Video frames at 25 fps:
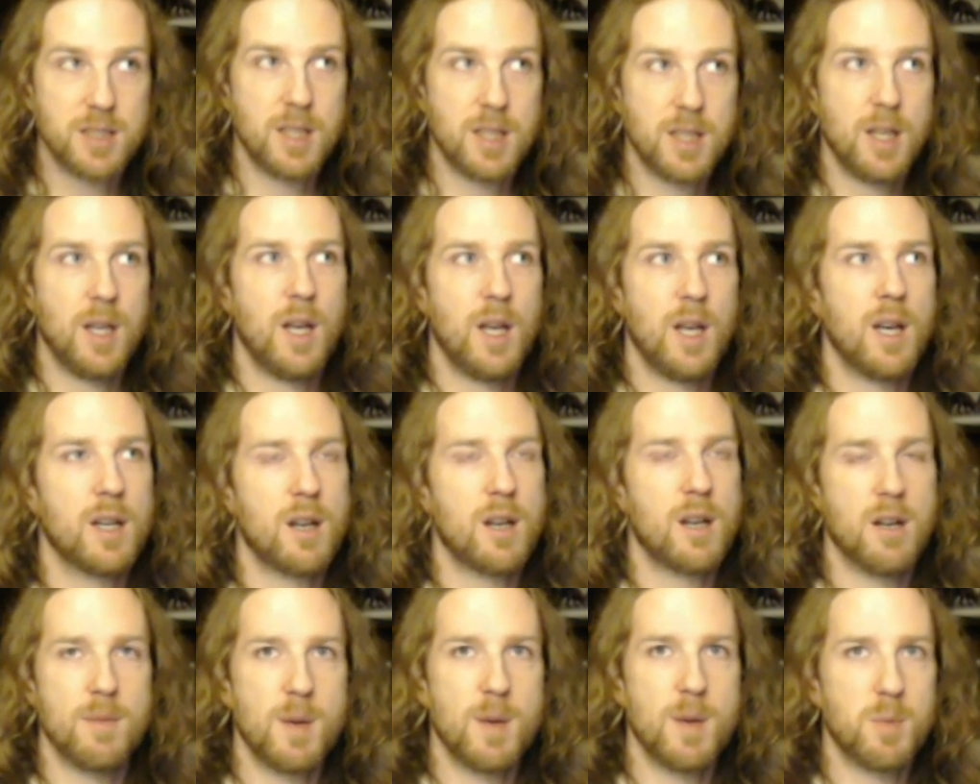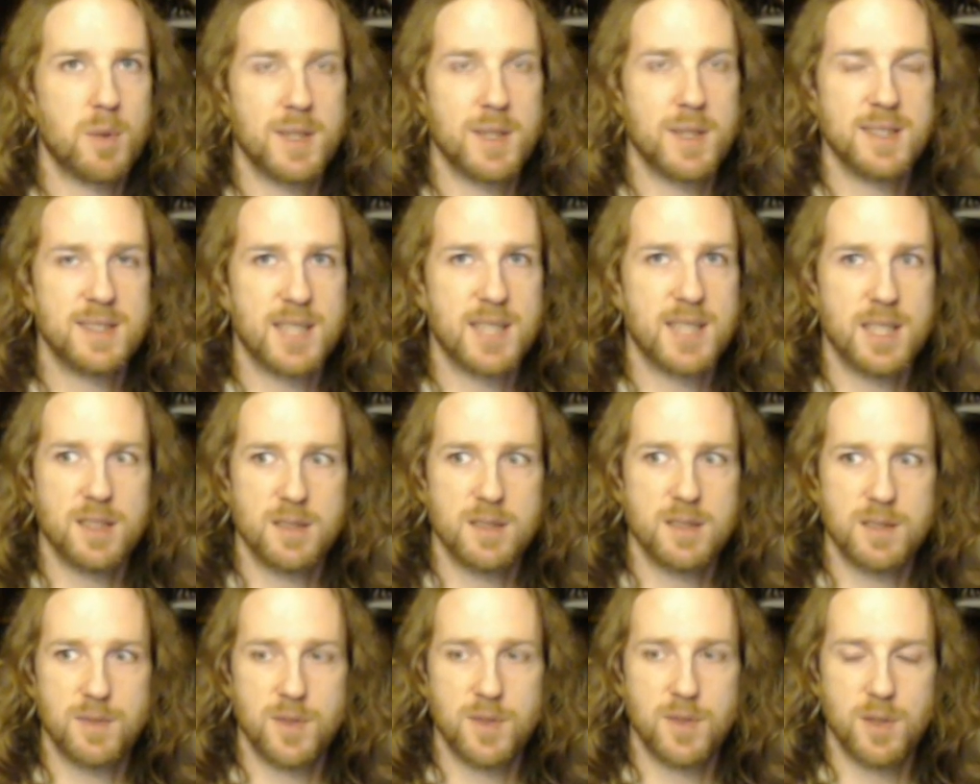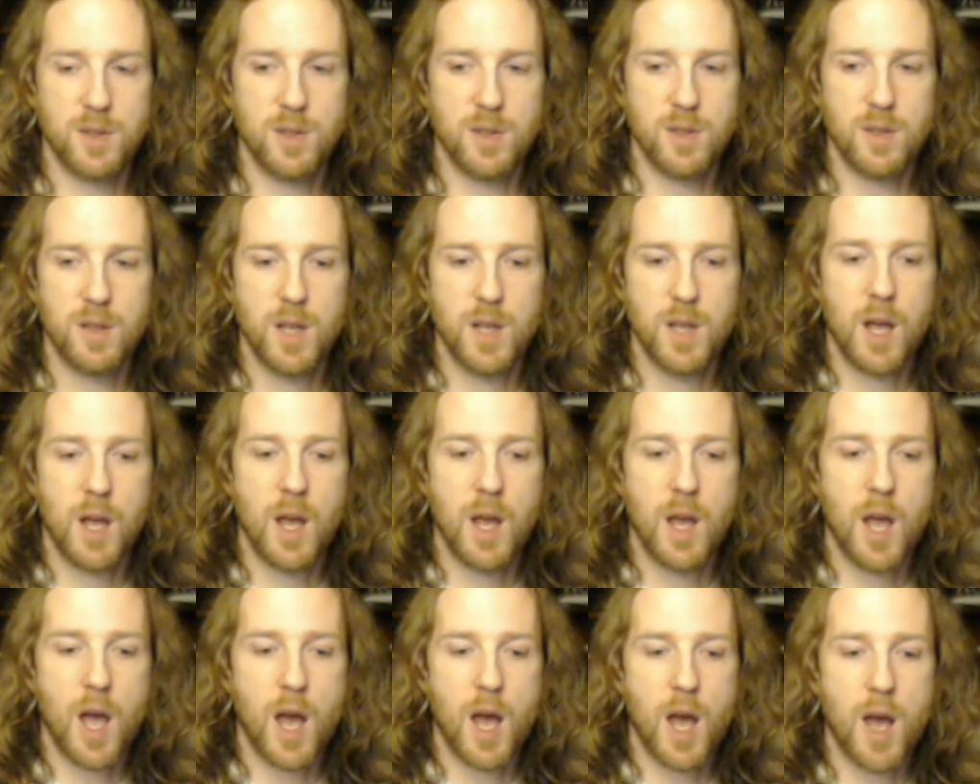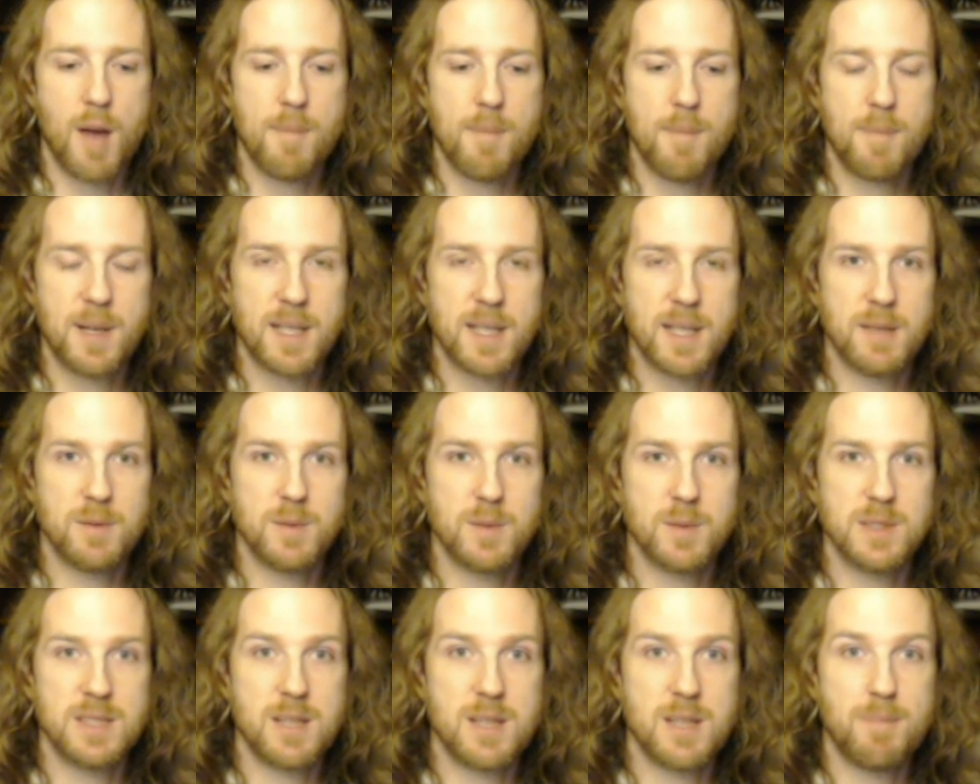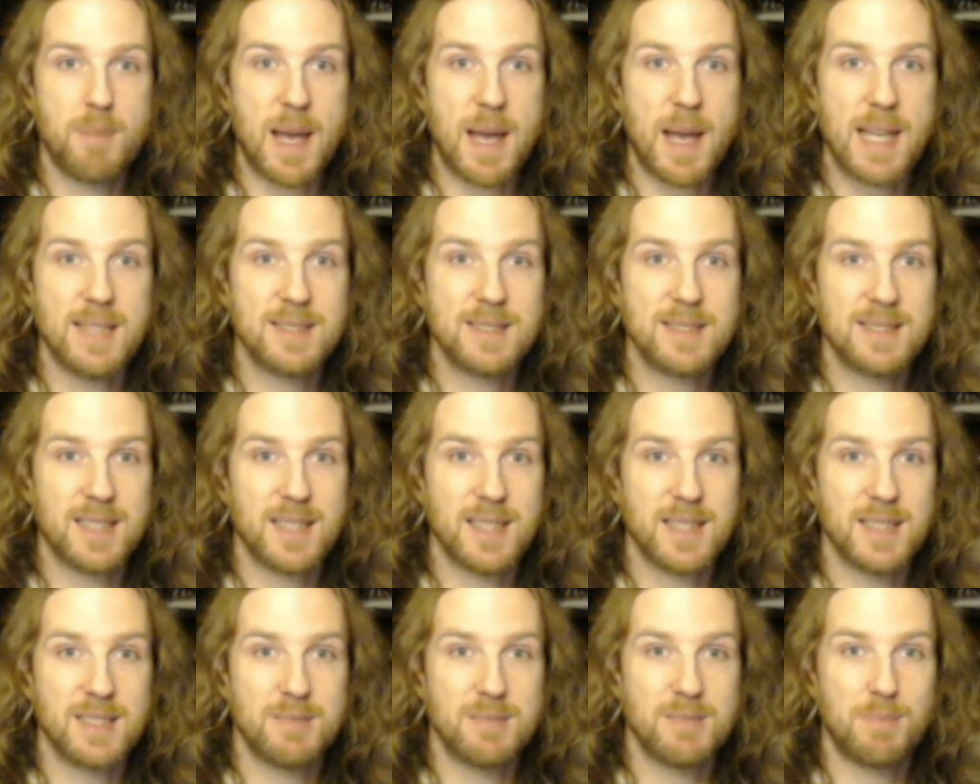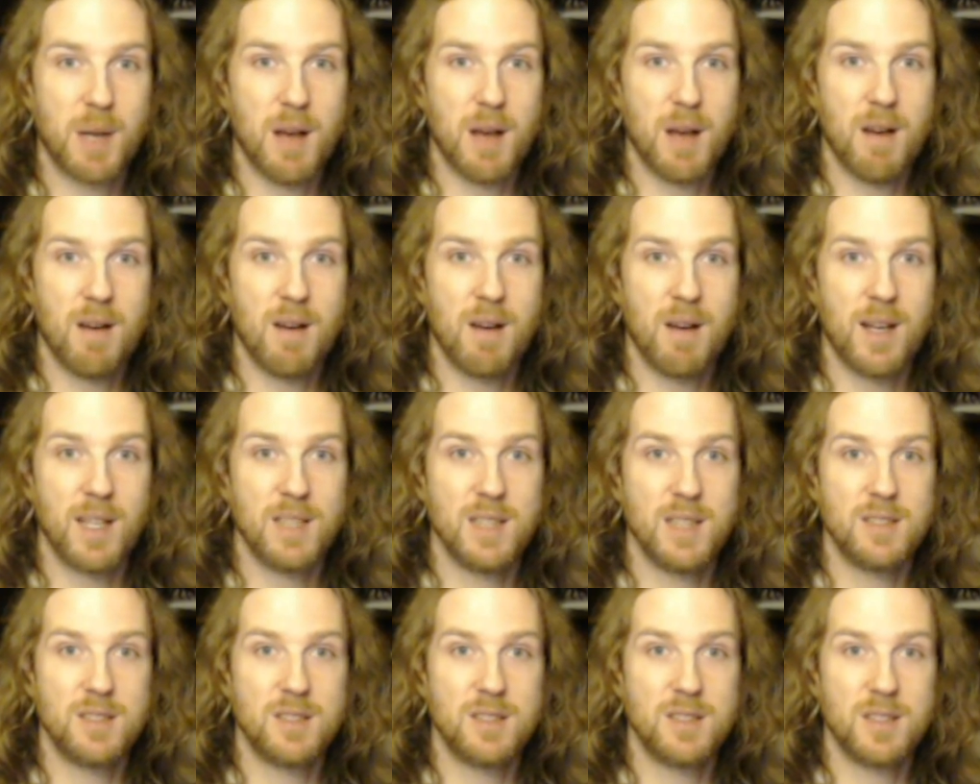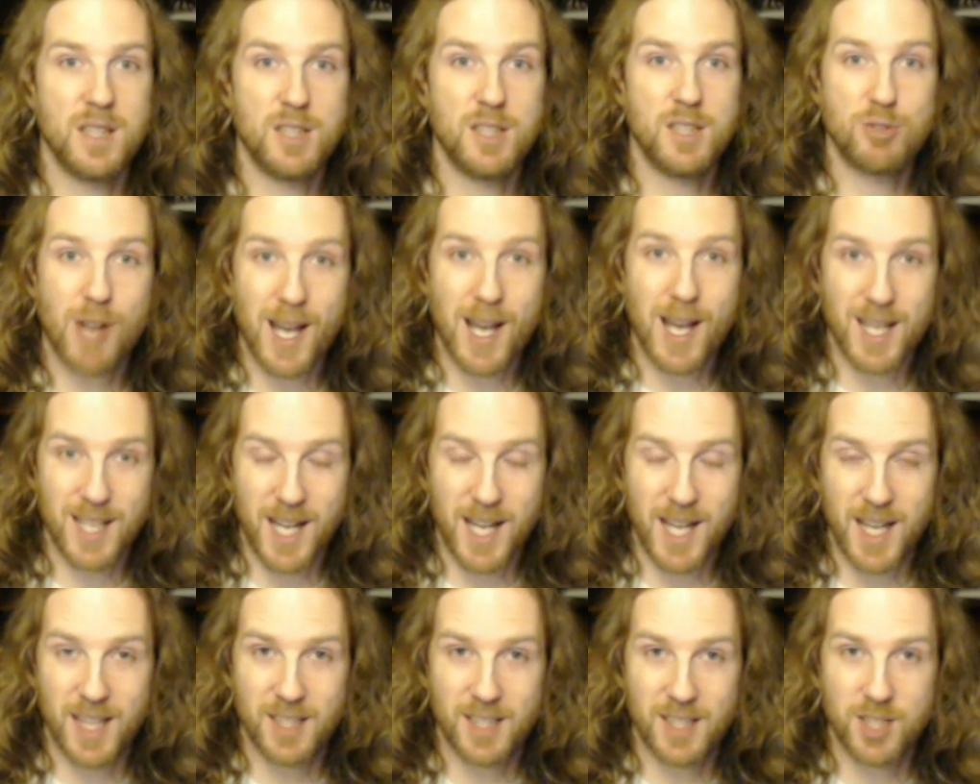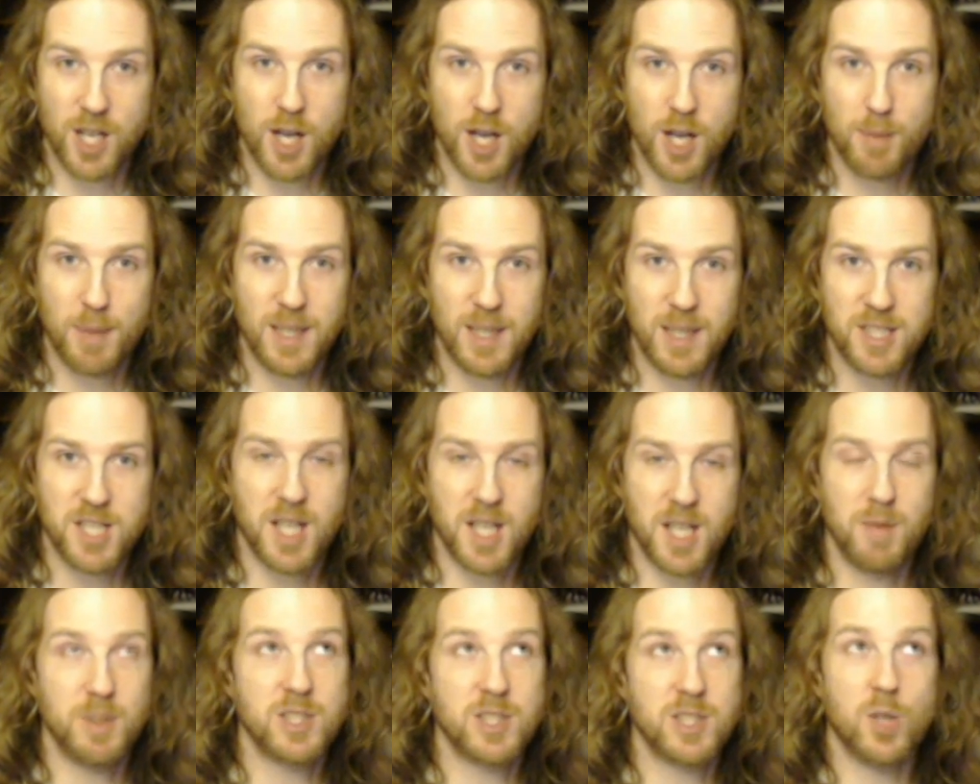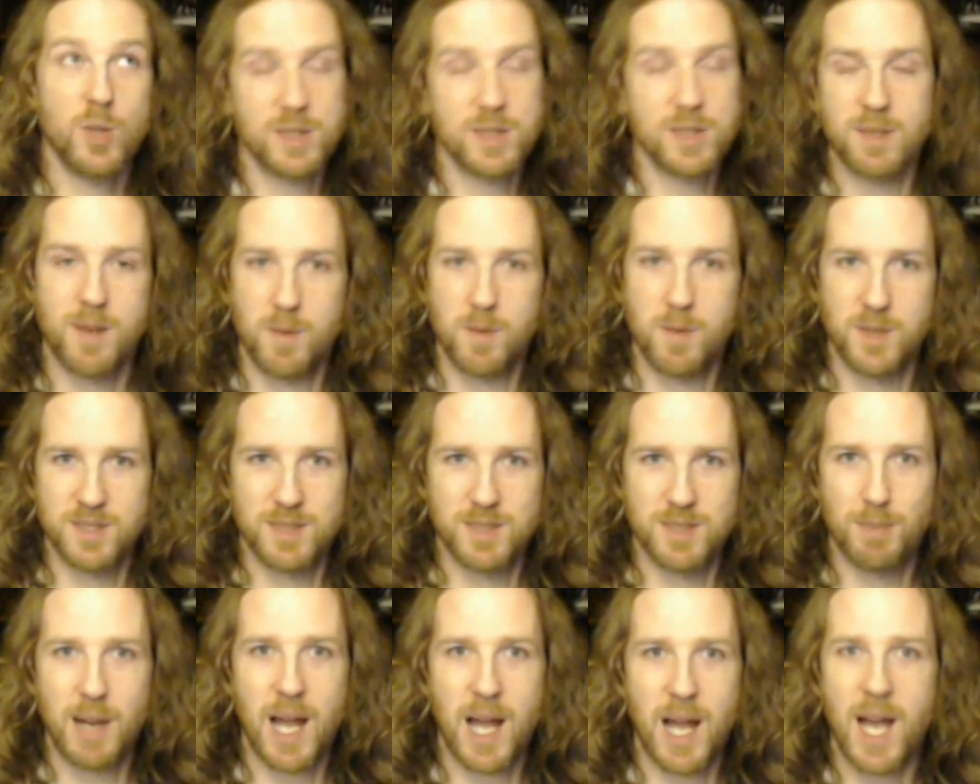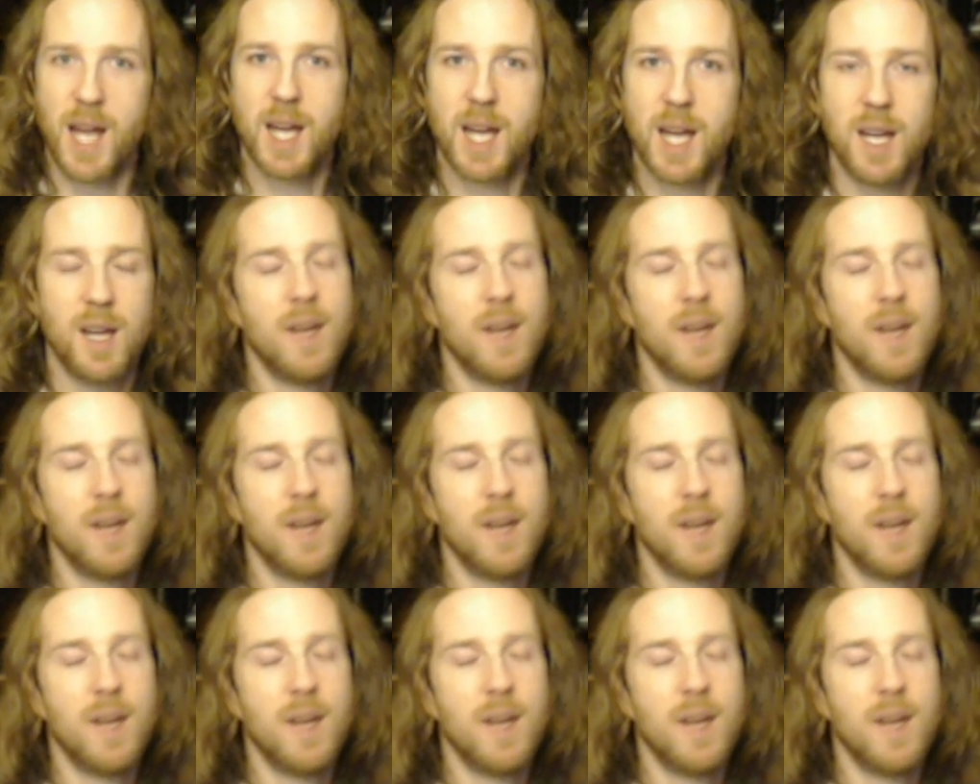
I can't remember what it stands for, but it was the basis behind the Dragon Age RPG, which also I want to play.